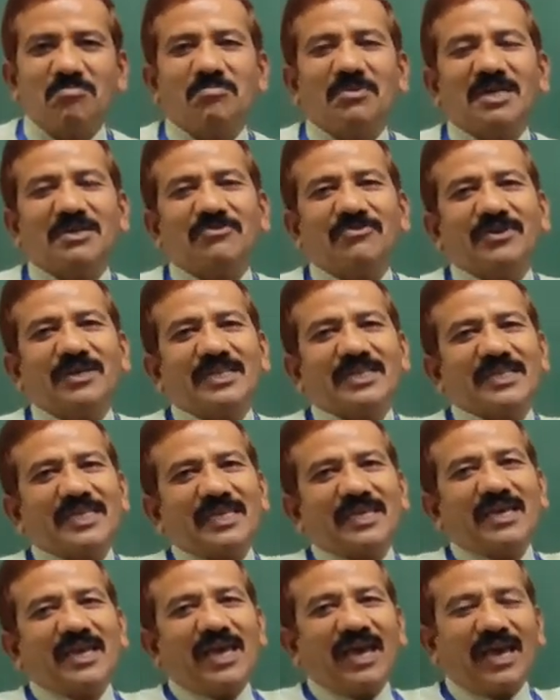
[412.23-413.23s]
but for
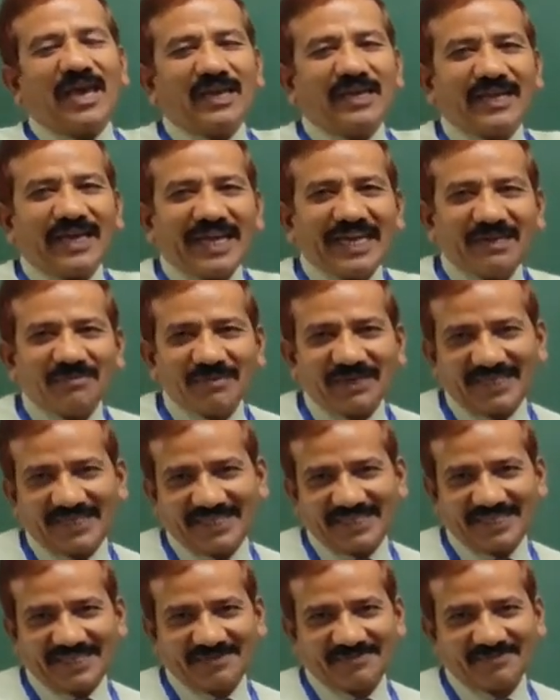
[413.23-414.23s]
the
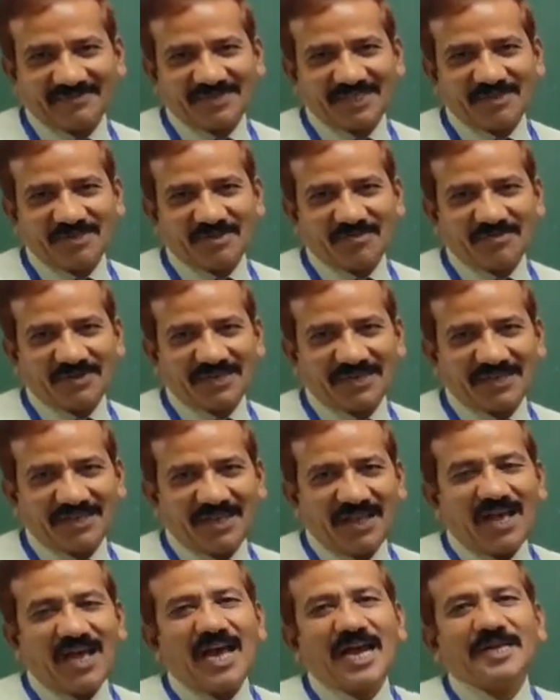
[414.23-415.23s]
alignment. Remember,
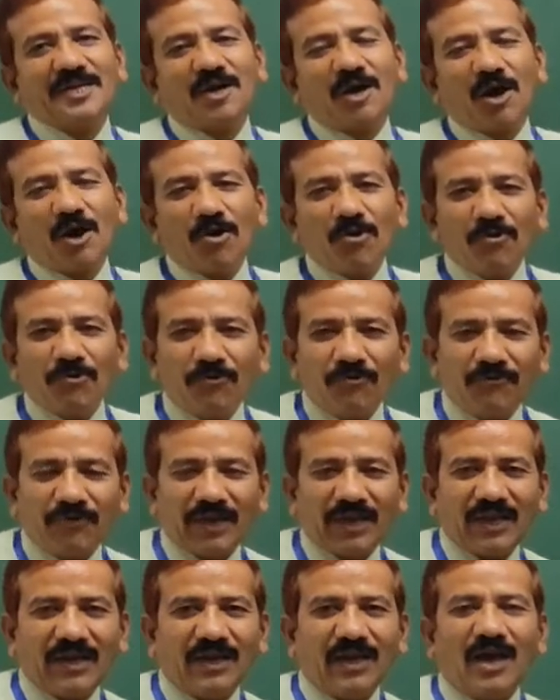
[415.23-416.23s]
and how
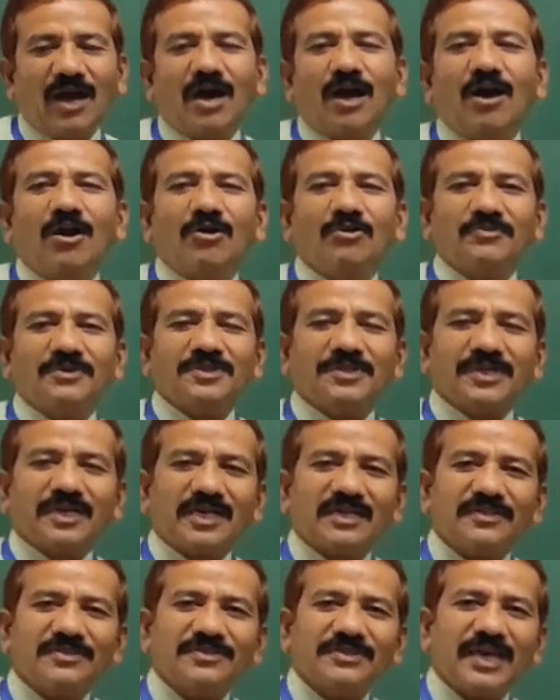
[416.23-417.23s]
with a
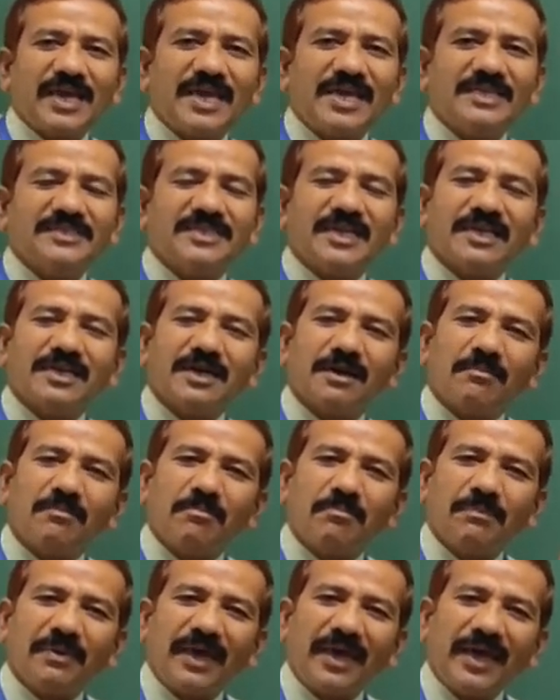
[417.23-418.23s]
concise, in a
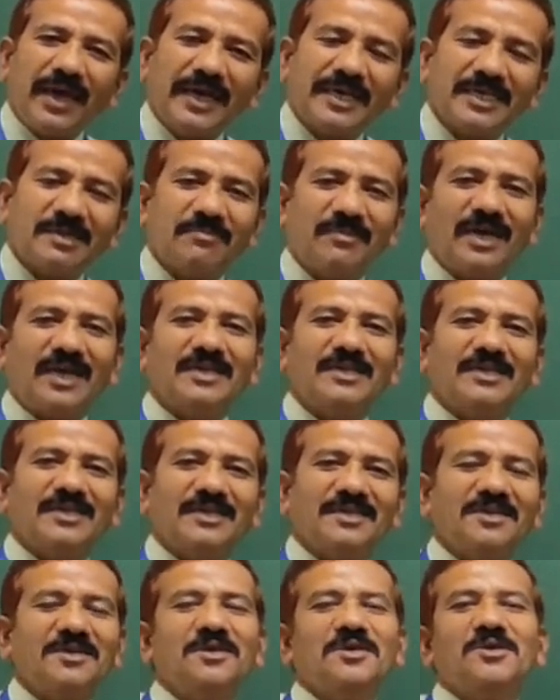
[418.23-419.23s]
compact
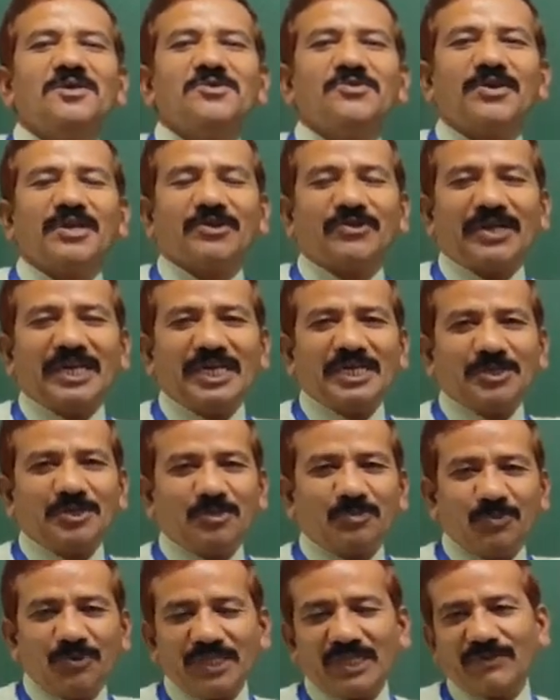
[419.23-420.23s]
manner you are going
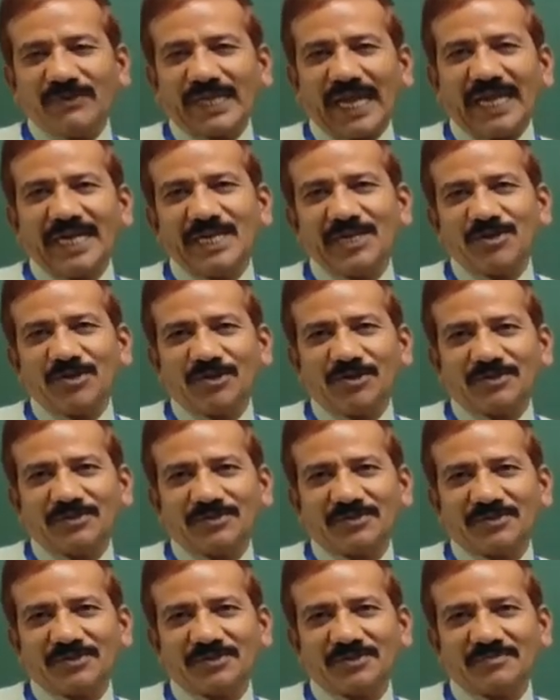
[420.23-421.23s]
to put your
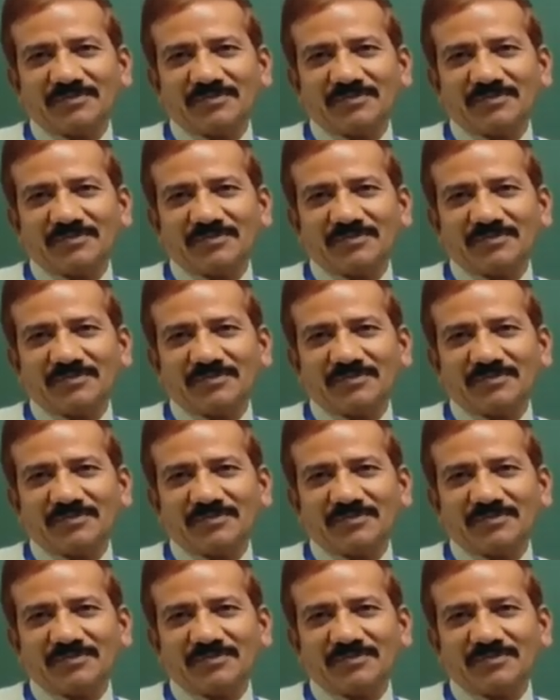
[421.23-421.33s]
ideas